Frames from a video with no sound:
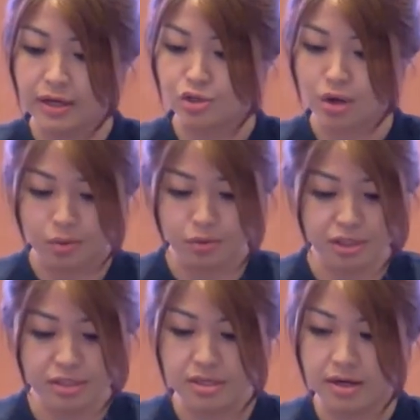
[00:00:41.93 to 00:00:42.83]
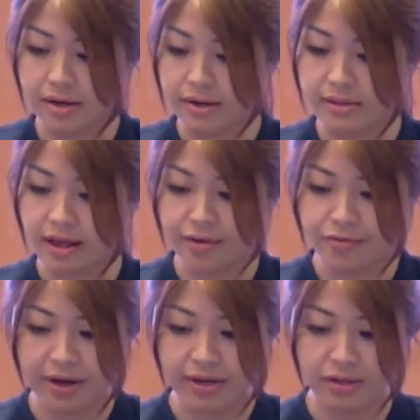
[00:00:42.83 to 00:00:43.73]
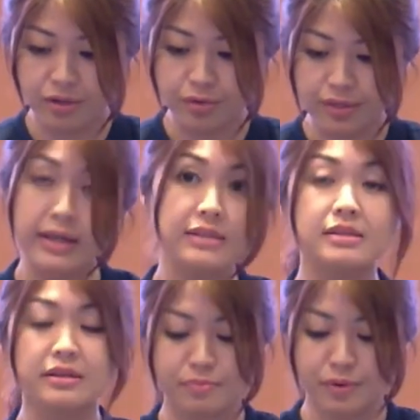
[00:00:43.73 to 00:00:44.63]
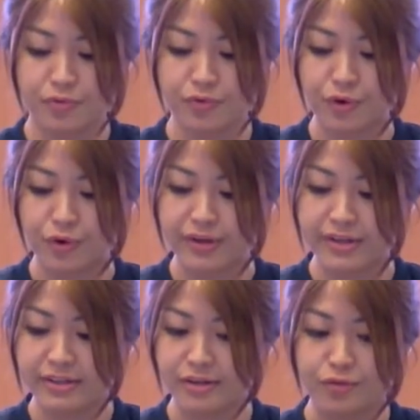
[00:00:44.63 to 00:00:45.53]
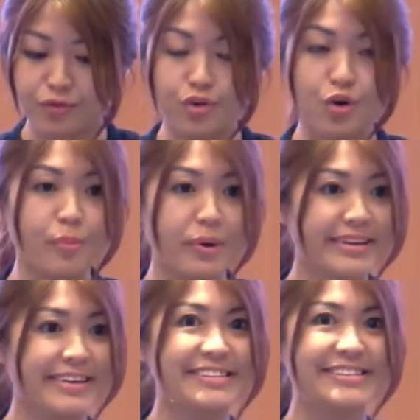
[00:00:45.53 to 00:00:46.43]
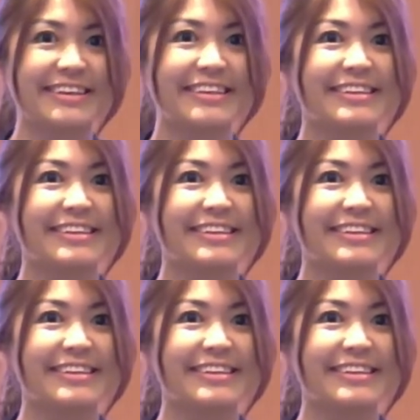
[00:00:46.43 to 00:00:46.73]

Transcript: So I will just uh, dive right into the lesson before the food coma kicks in.